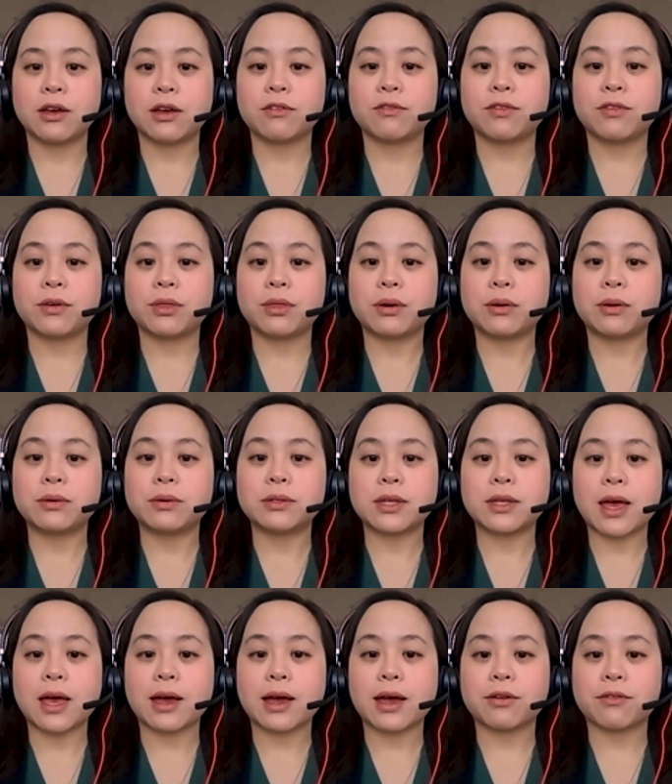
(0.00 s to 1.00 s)
for those
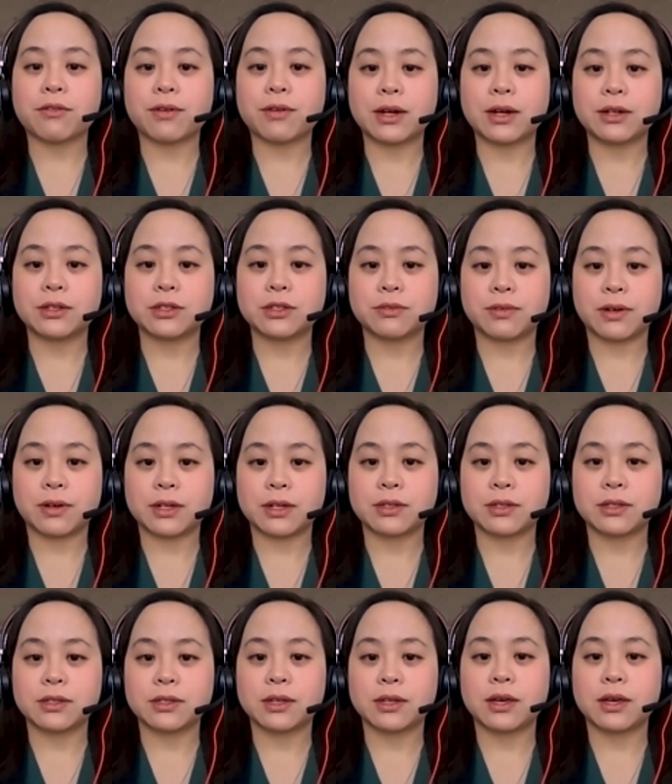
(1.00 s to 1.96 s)
at greatest risk